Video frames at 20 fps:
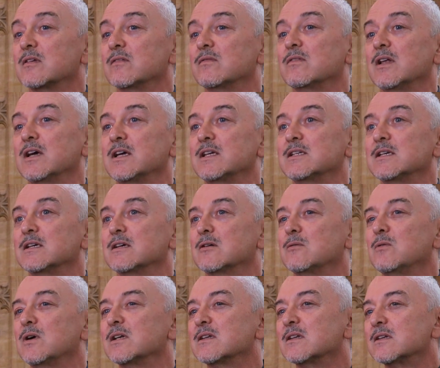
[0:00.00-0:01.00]
of lighting
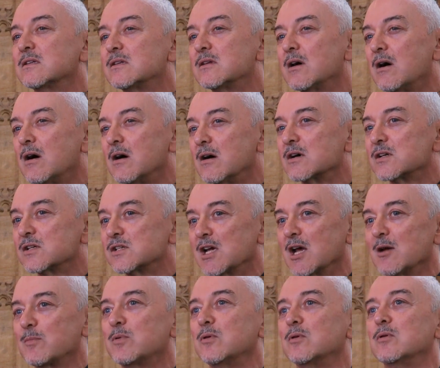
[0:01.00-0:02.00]
quite a dark
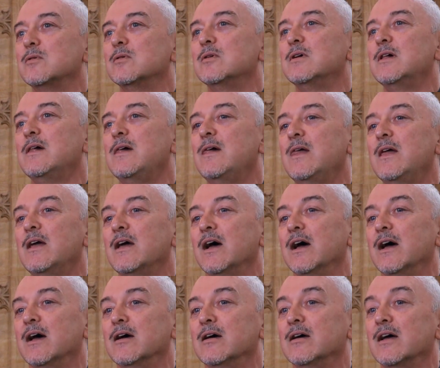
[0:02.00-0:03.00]
chapel.
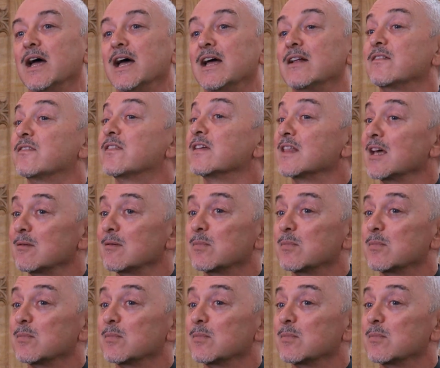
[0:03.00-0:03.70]
And for that